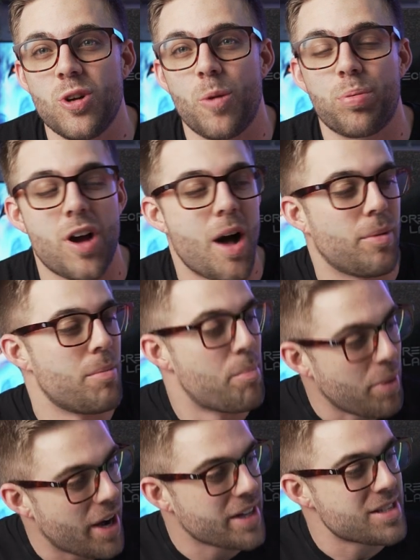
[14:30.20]
no problem.
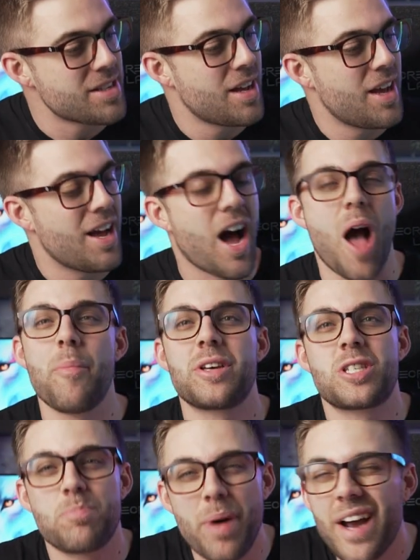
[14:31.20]
But I'm
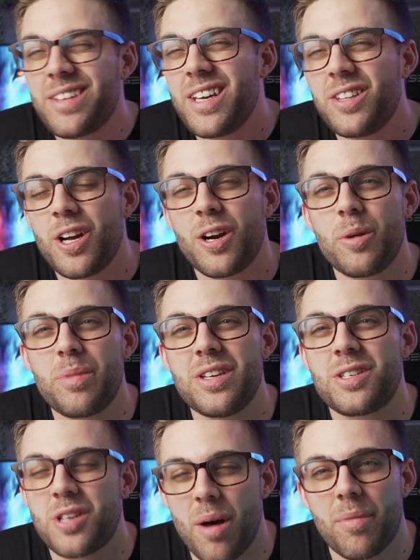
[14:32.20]
expecting there to
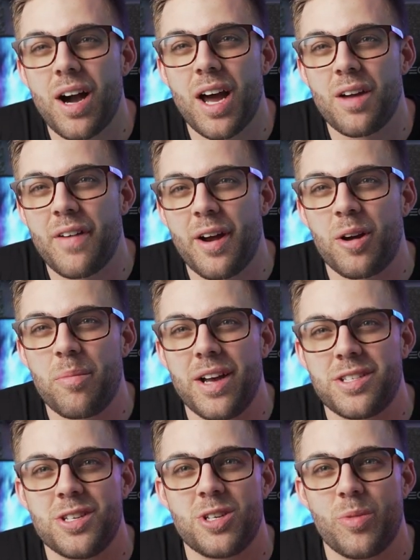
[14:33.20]
be some kind of error
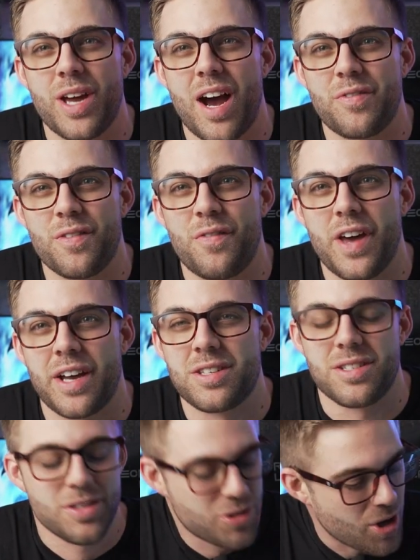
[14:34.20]
message that we have to
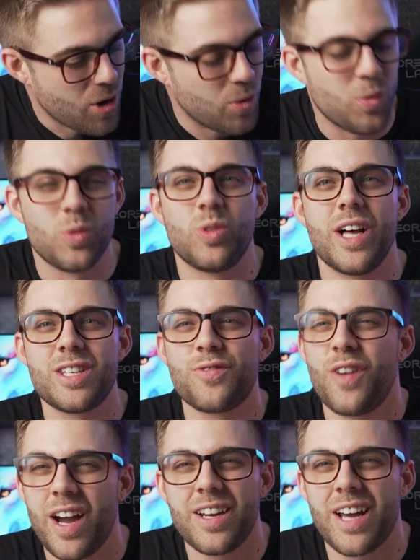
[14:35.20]
fix. So let's
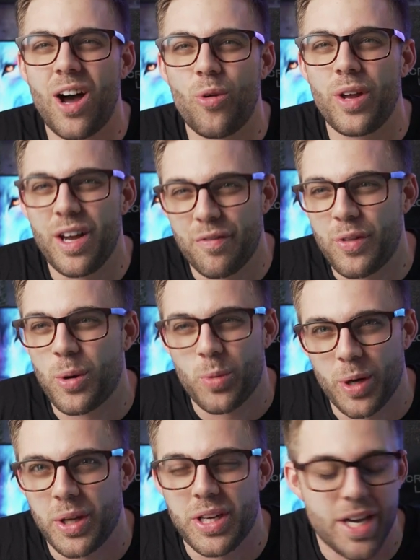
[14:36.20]
find out if there
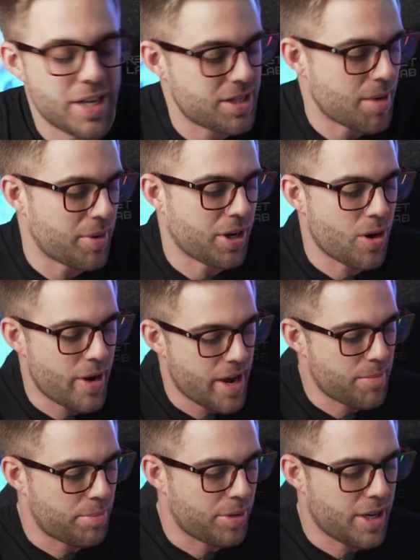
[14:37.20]
really is. I'm gonna go
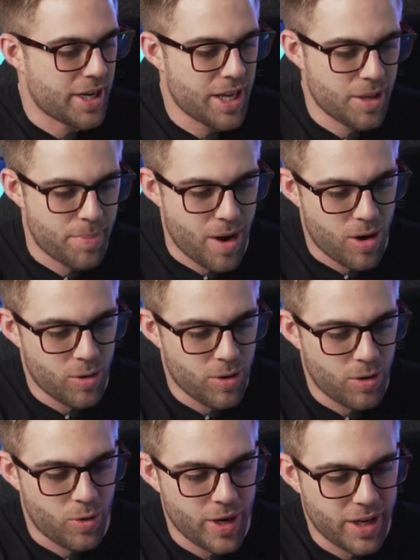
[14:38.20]
ahead and plug in the power
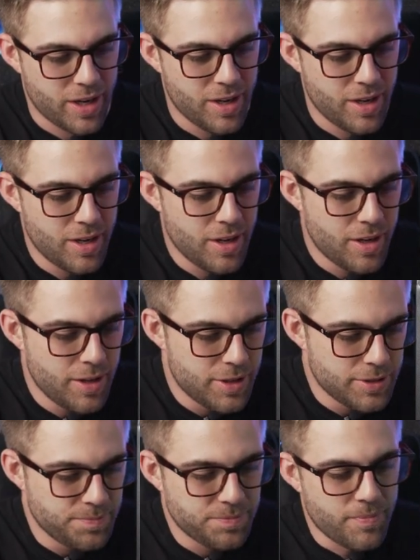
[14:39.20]
real quick.
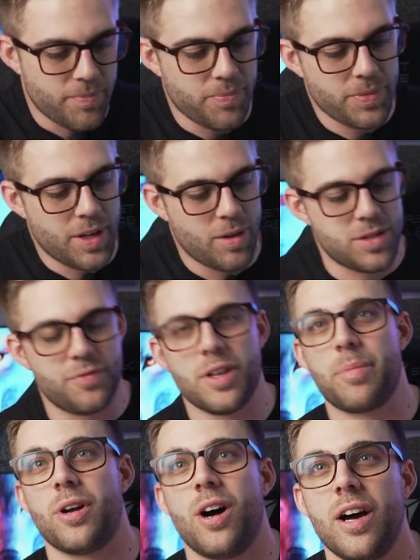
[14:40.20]
Let's
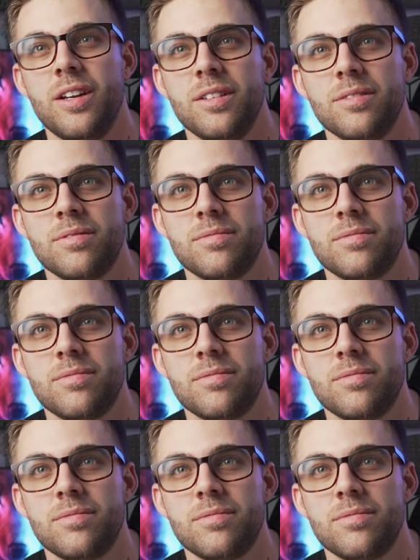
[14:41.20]
flip it on.